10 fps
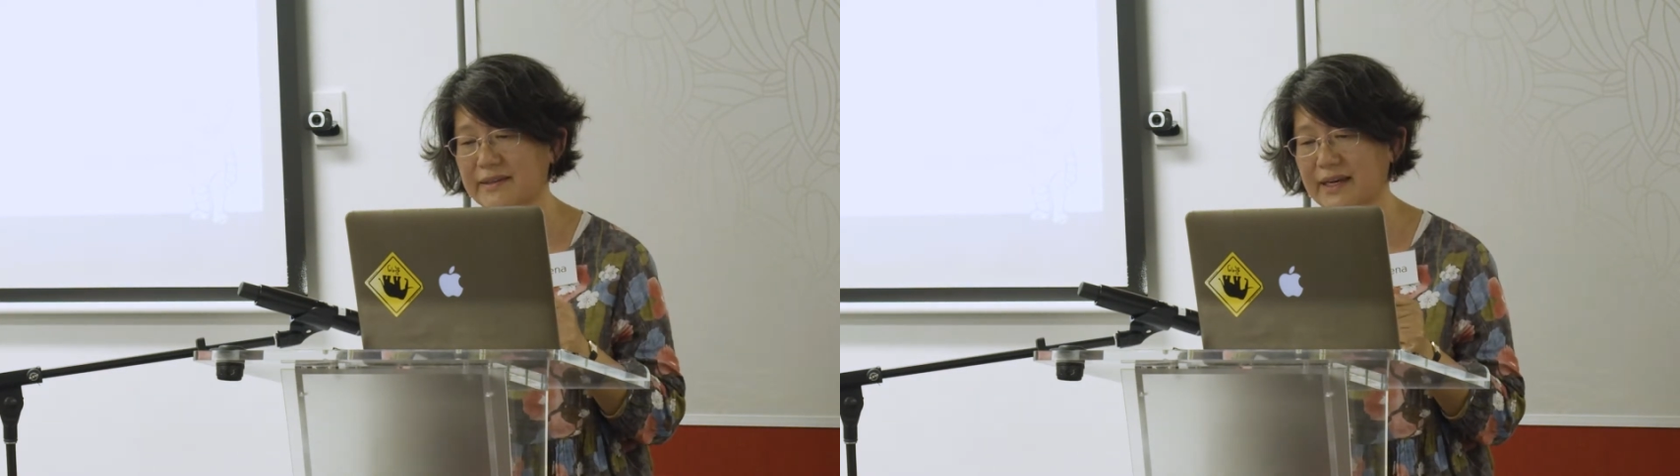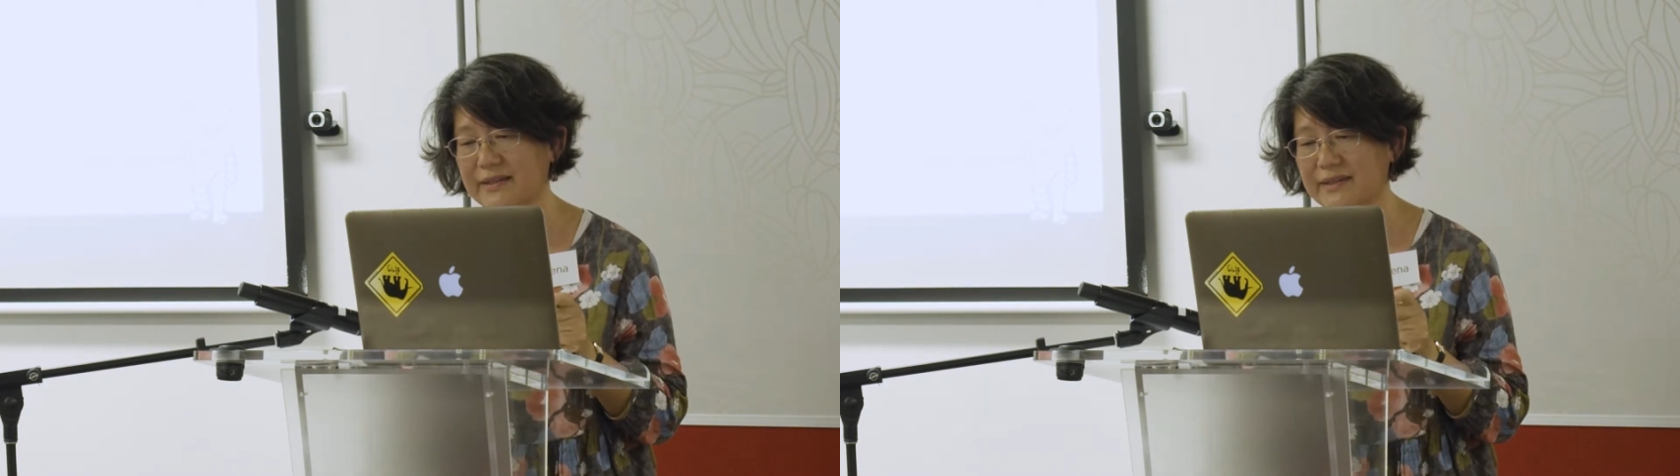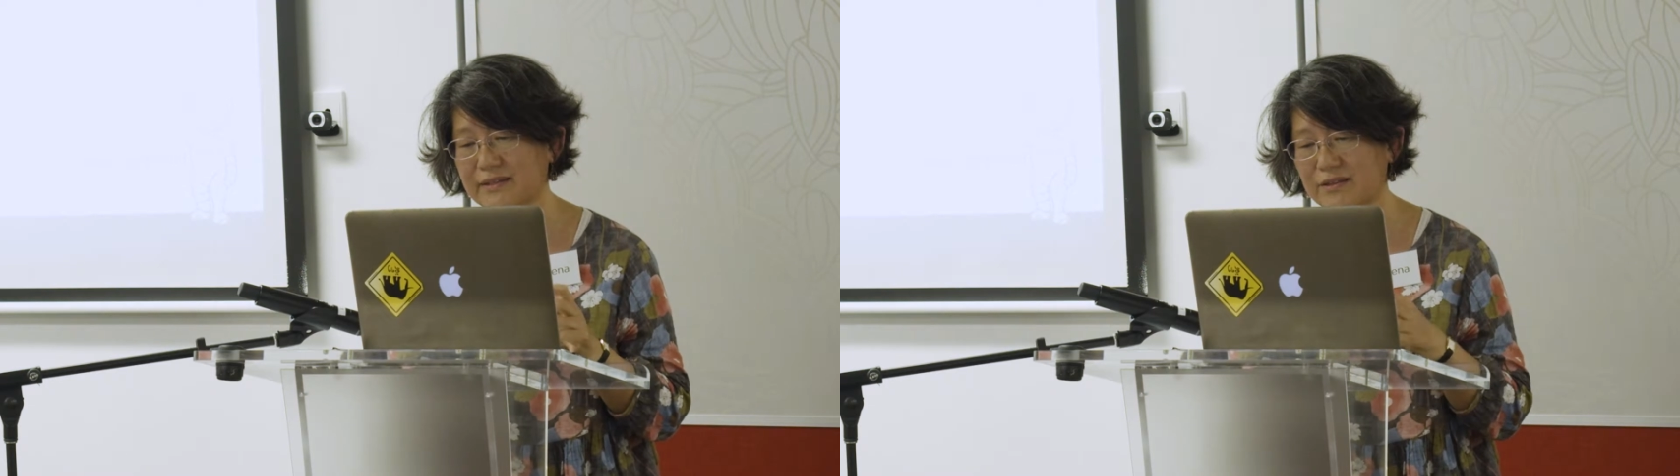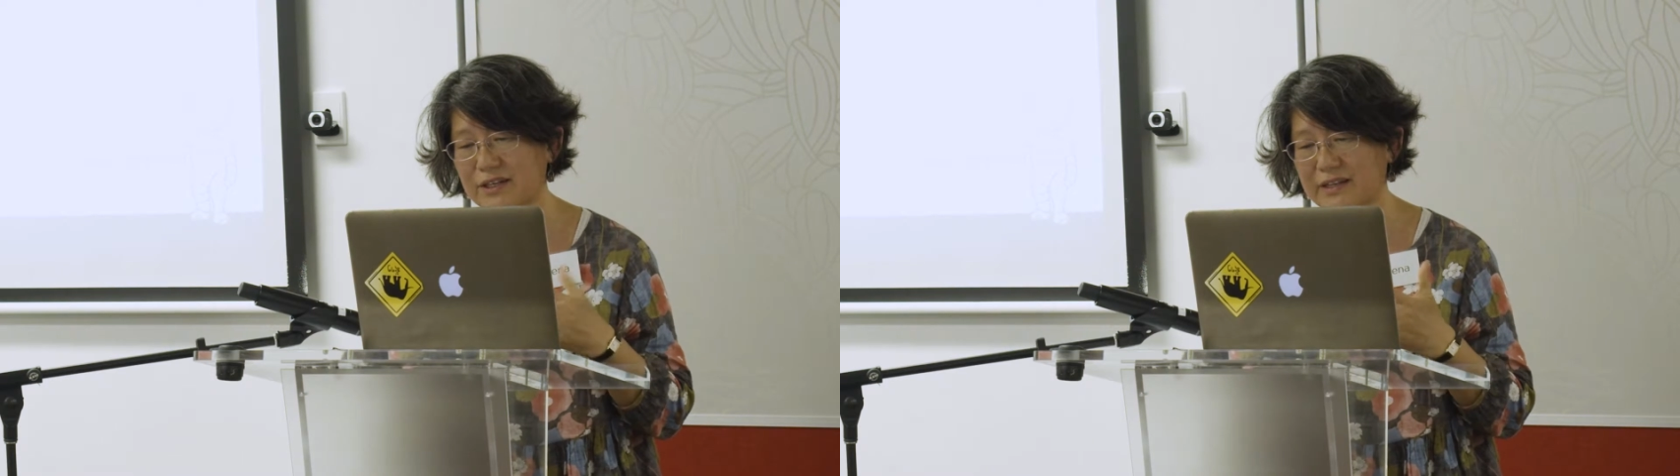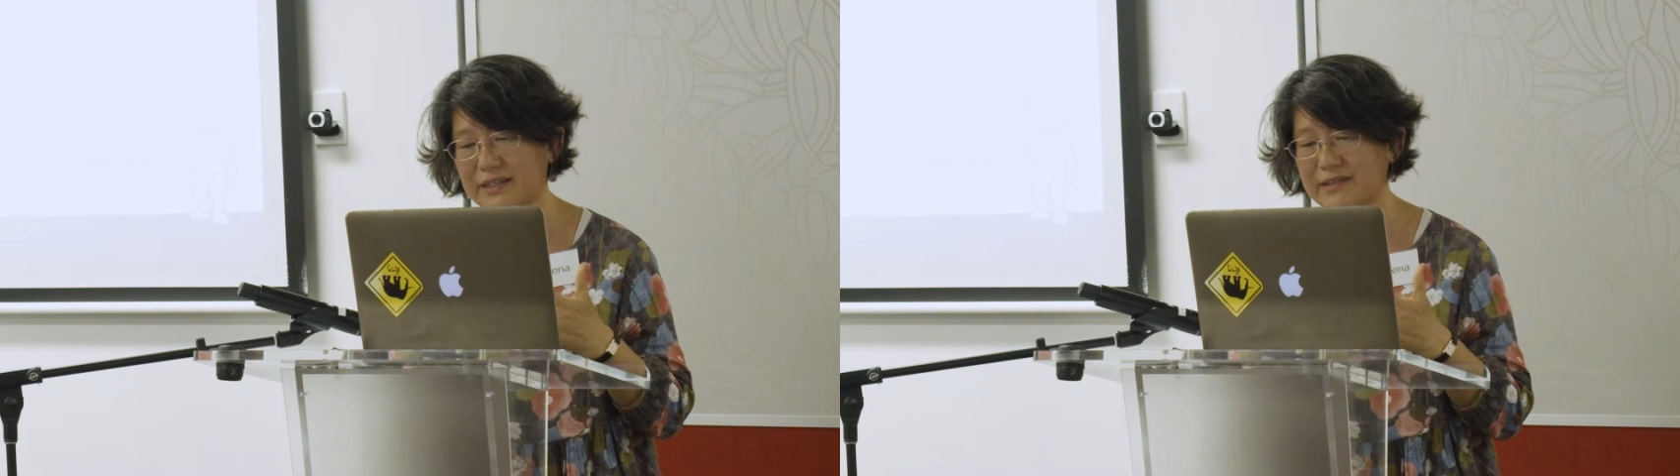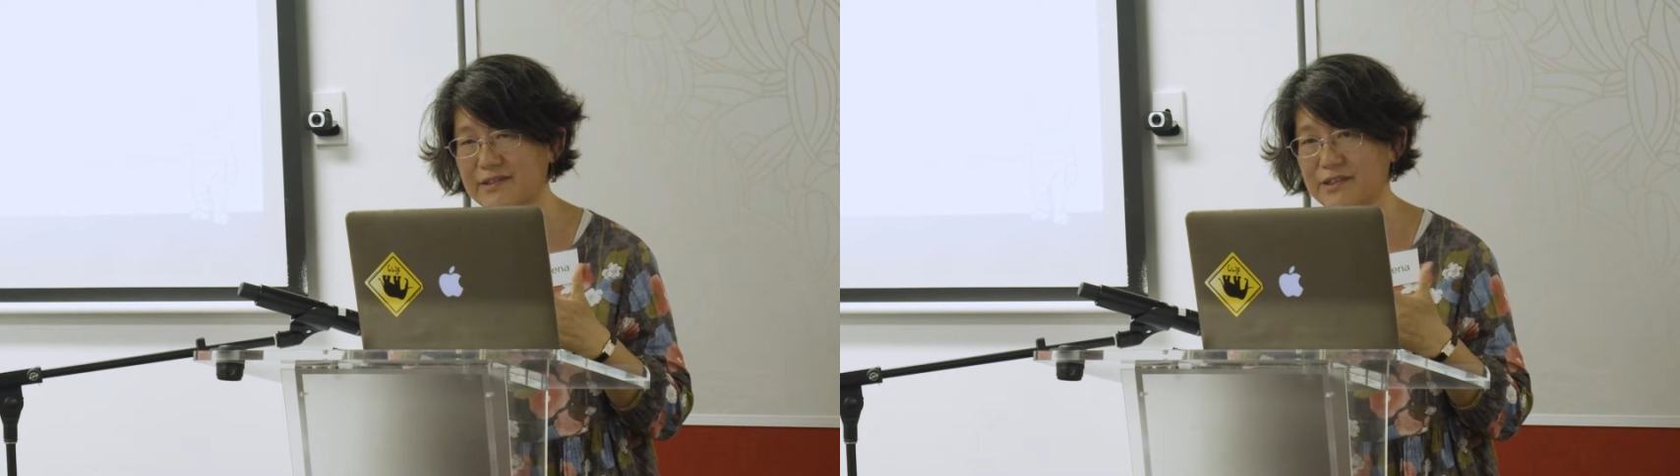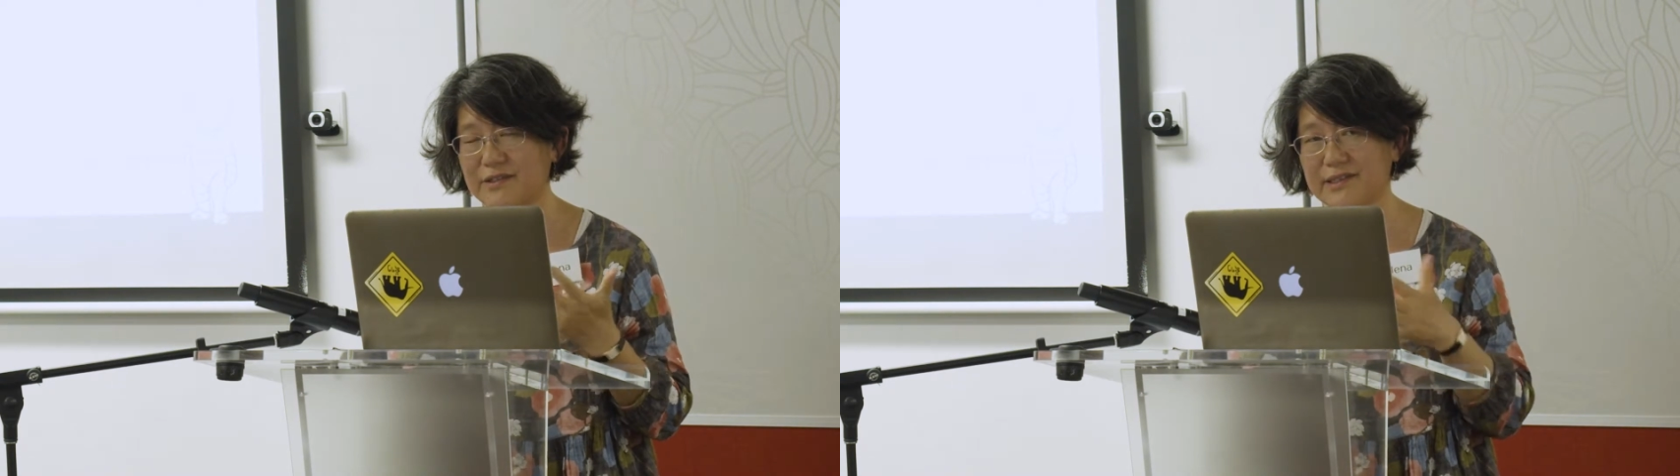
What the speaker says: that not only do you